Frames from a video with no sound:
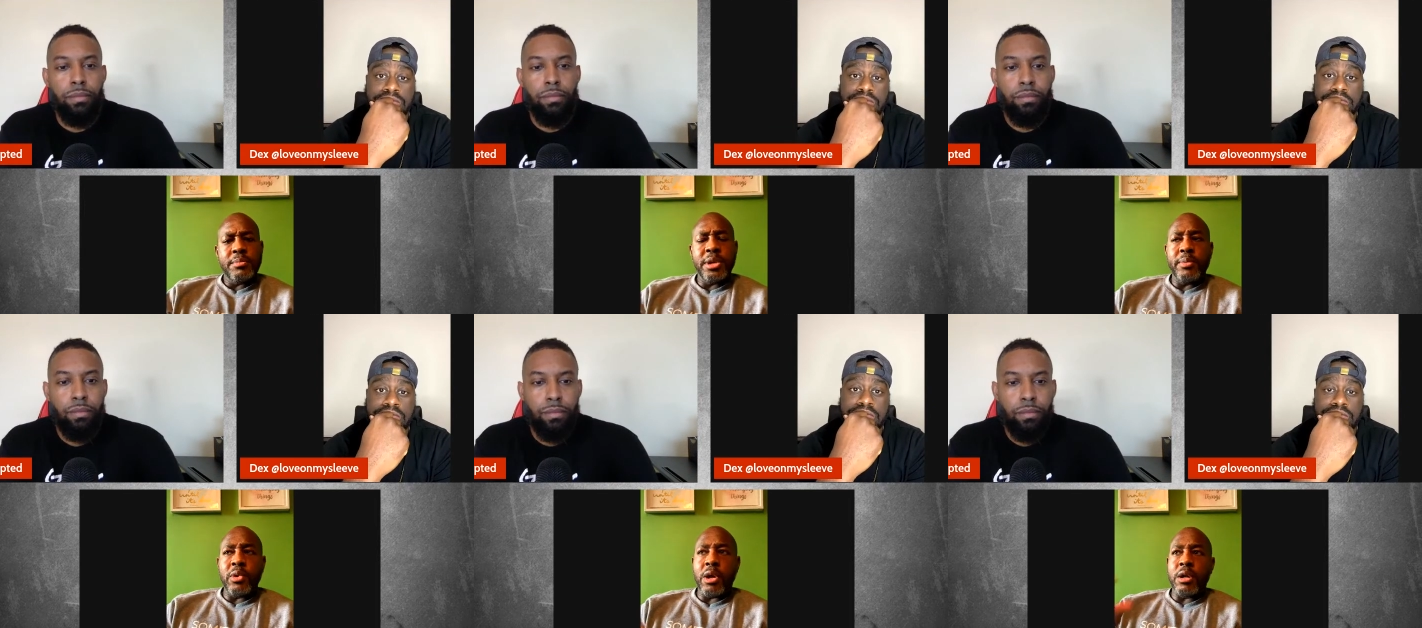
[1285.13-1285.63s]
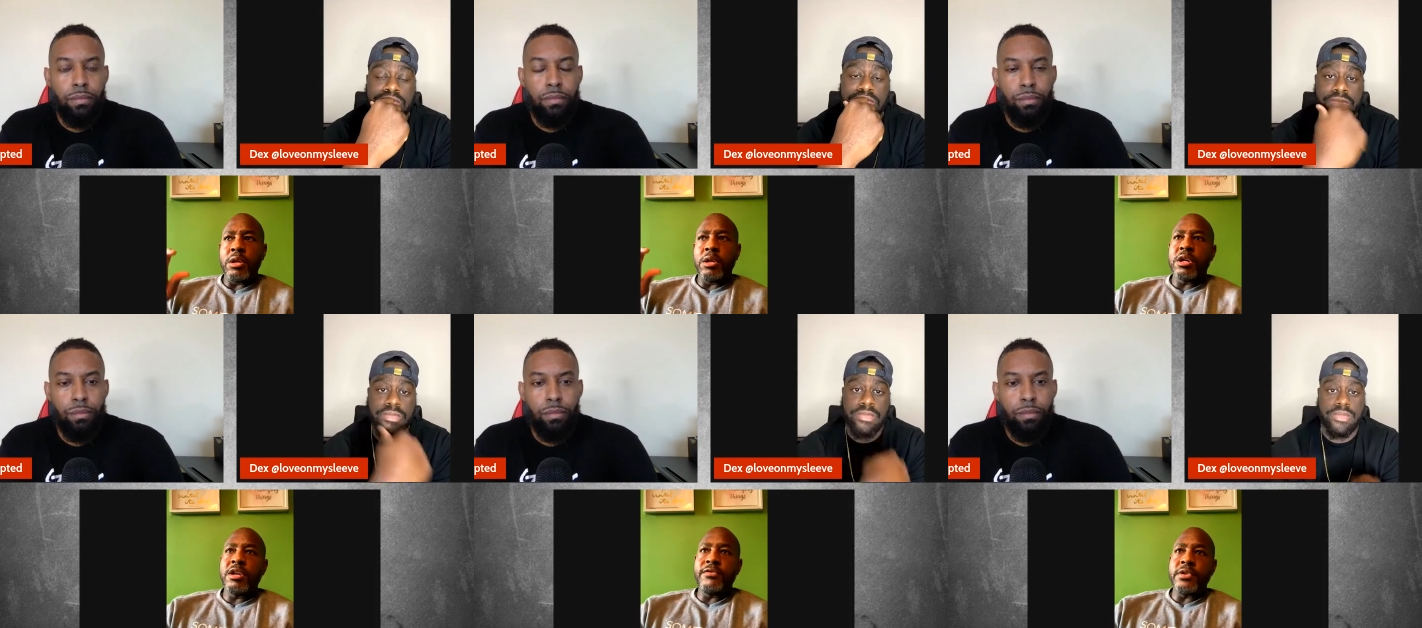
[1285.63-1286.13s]
Speaker 1: people are
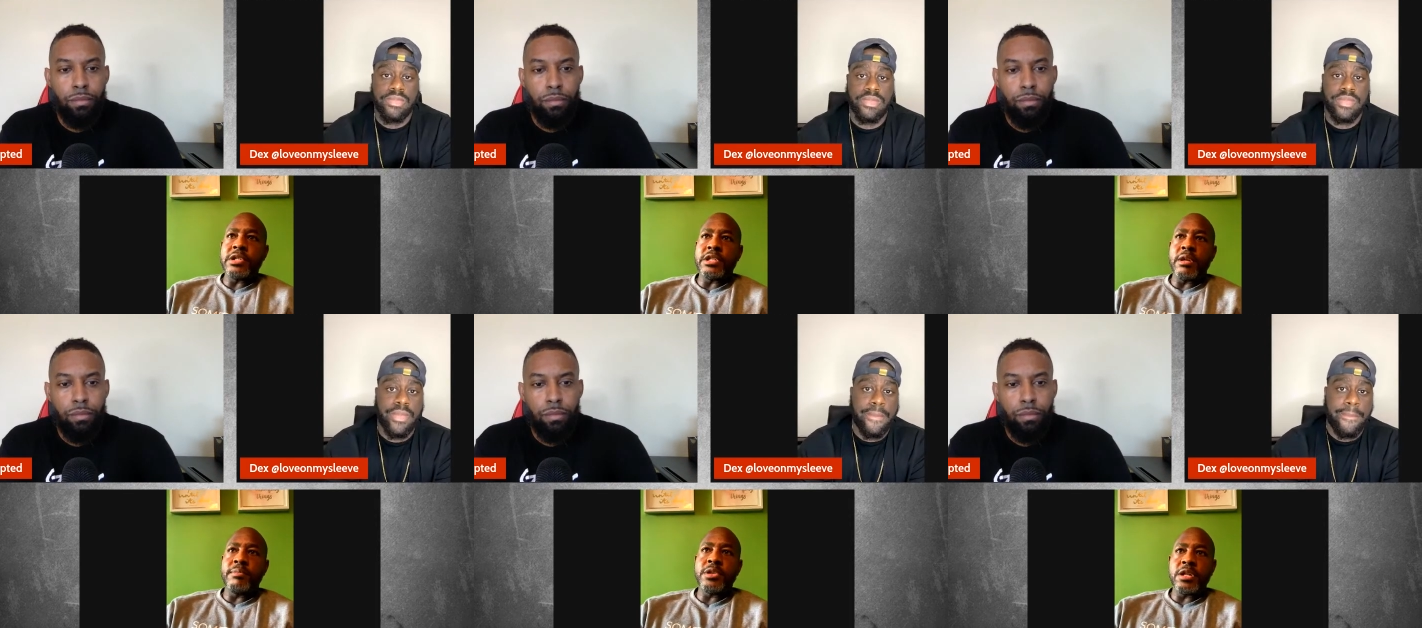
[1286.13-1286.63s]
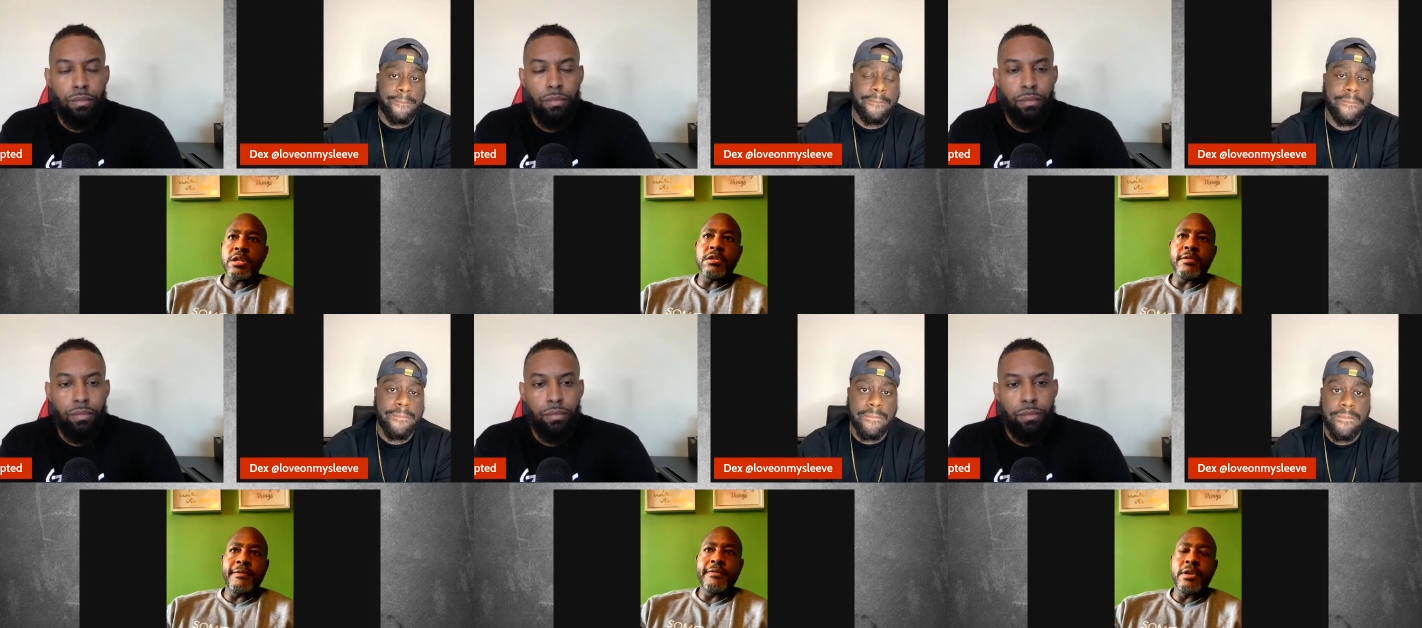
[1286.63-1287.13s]
looking for something to
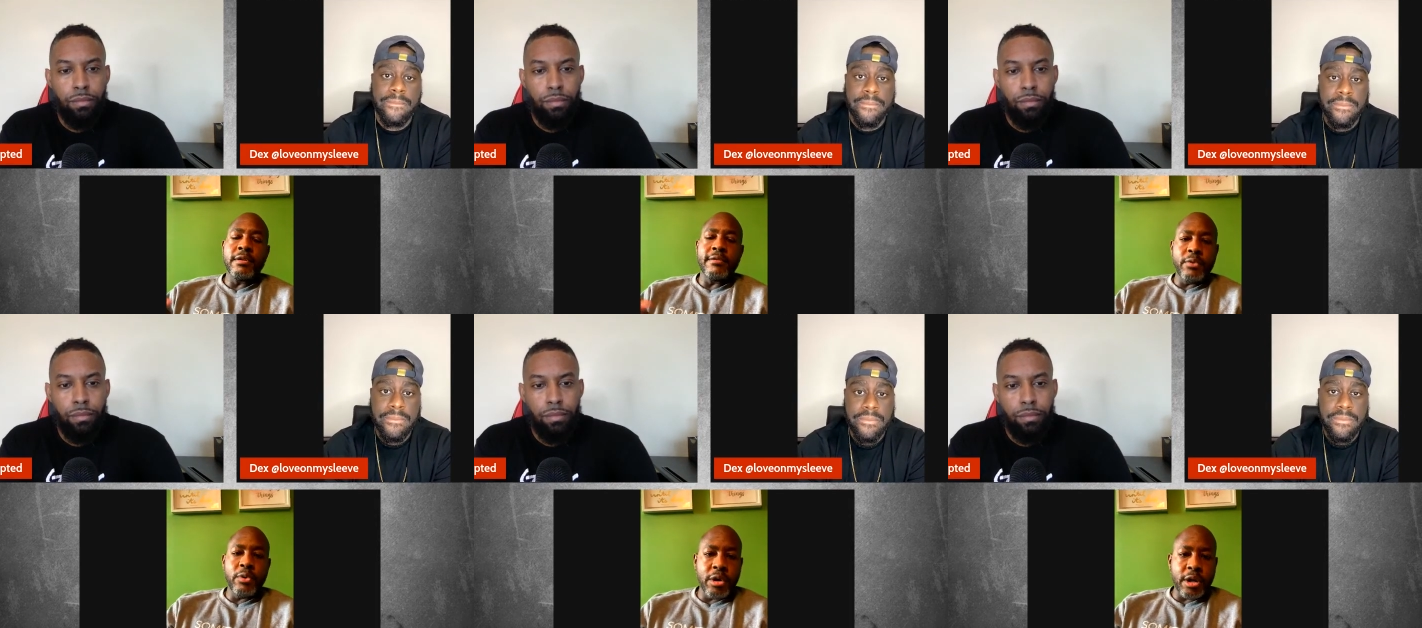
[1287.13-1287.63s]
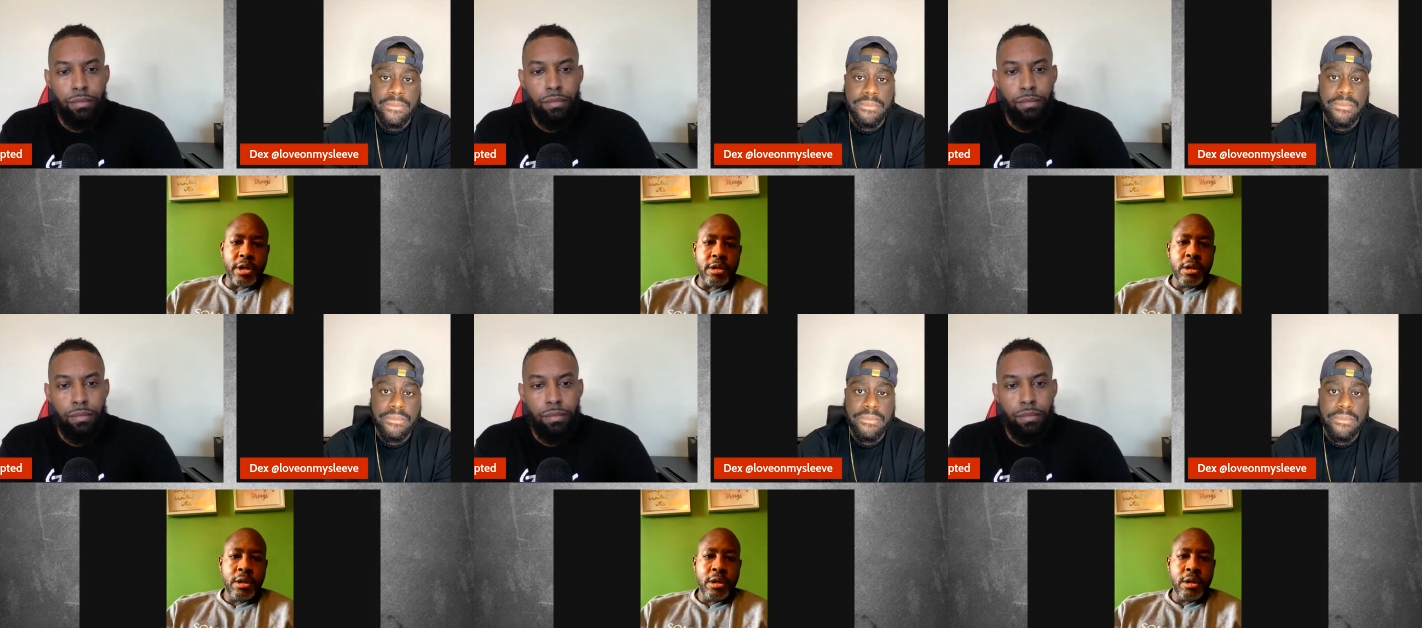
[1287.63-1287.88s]
fill a void